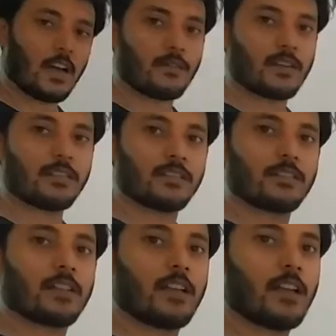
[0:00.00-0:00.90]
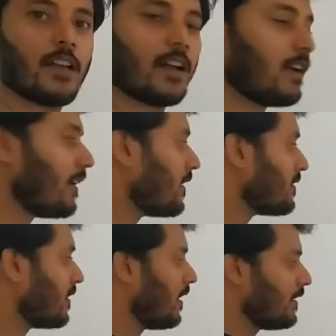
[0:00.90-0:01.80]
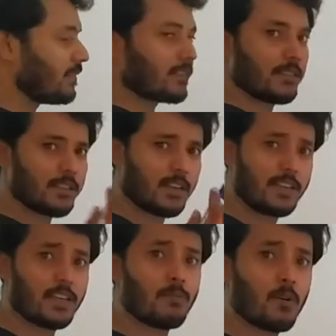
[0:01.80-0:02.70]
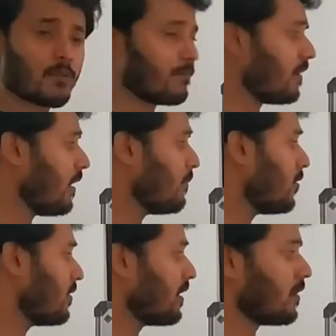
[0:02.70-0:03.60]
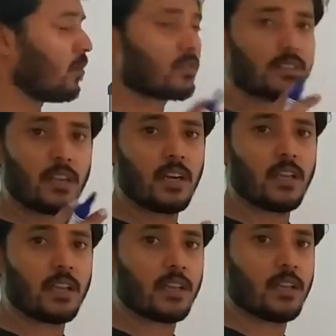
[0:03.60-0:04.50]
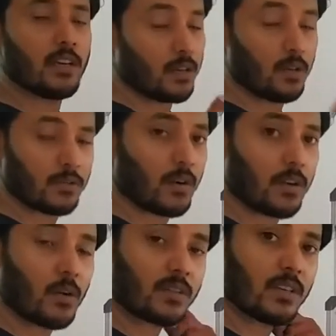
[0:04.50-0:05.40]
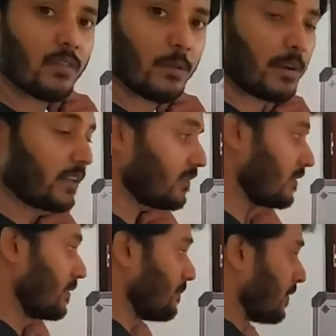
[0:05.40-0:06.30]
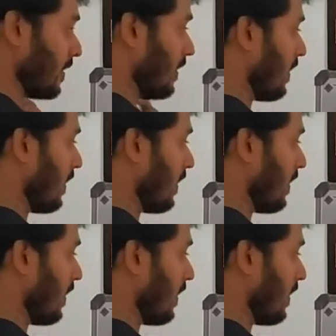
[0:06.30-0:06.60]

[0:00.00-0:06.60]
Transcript: Hi friends, let us discuss a little more about the torsional vibrating system.